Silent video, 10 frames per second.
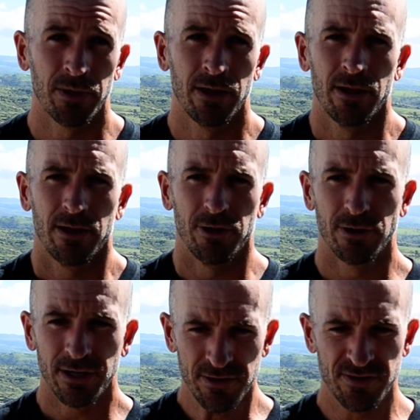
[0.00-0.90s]
You're going
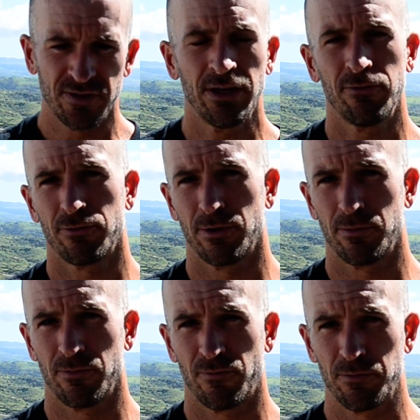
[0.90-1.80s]
to see from
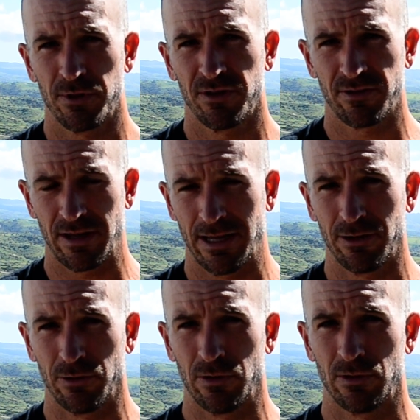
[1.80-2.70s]
this
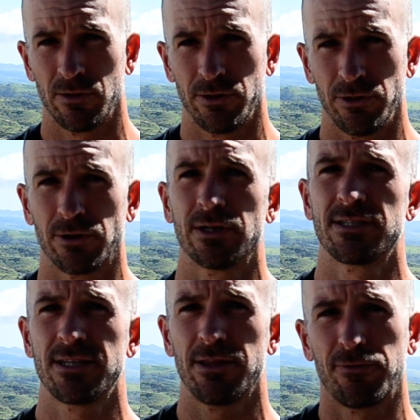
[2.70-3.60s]
angle, you're going to
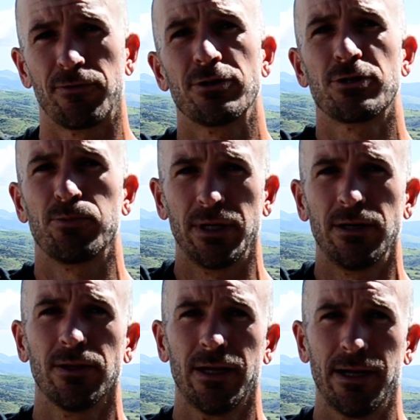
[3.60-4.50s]
see the first big
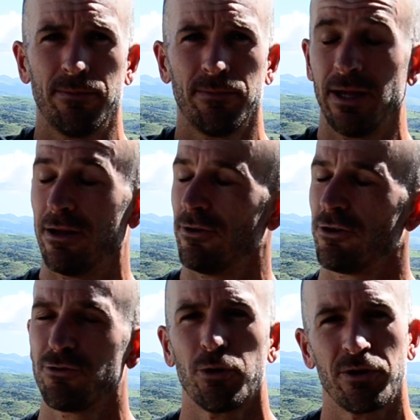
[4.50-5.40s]
climb, and it looks
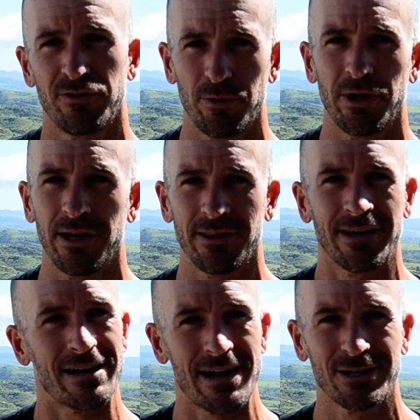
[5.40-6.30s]
more intimidating than it
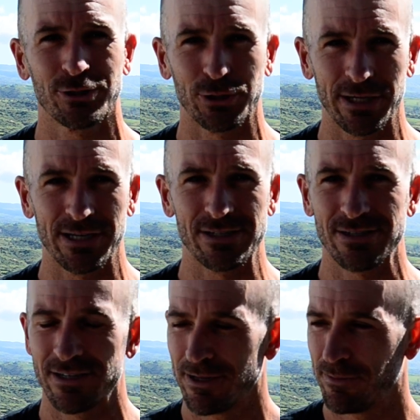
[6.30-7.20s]
actually is,
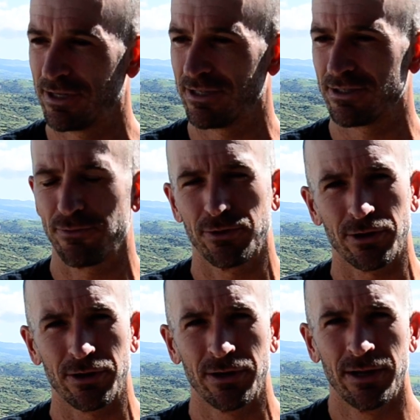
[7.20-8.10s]
because if
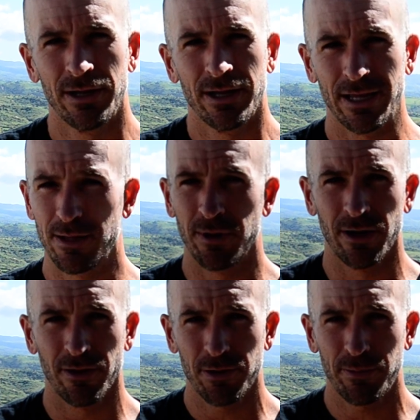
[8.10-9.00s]
you're in the middle
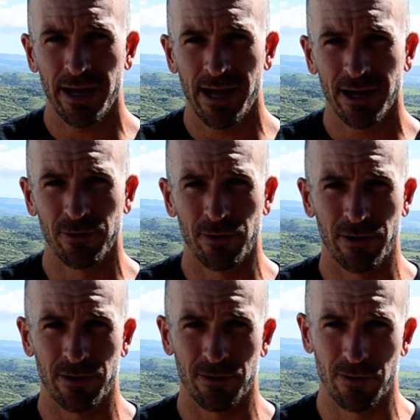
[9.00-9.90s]
of the pack
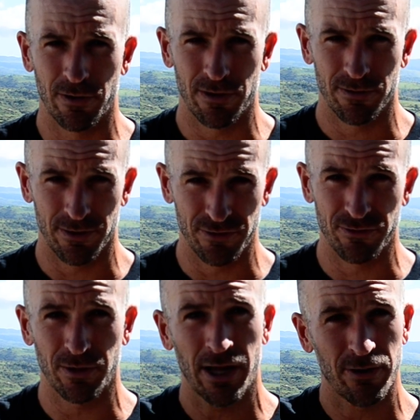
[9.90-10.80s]
or there's a
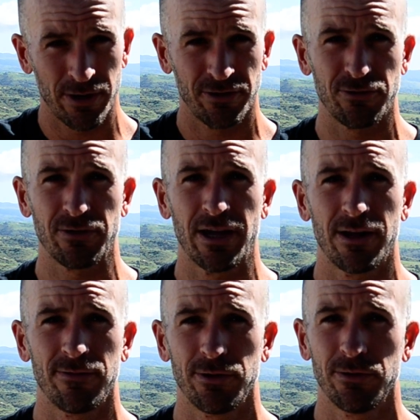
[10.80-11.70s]
lot of racers ahead of
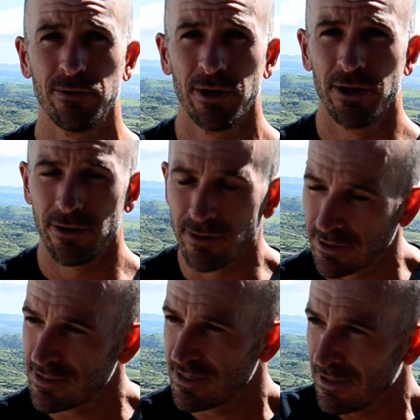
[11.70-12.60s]
you, you're going to
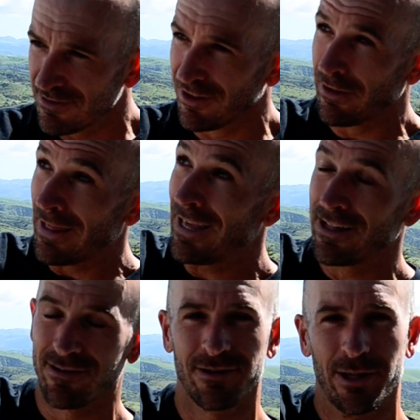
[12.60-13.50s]
see these little
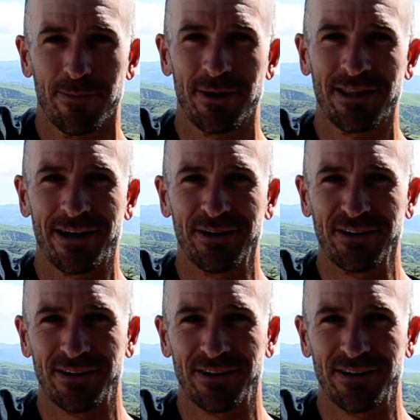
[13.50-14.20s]
ants climbing that hill,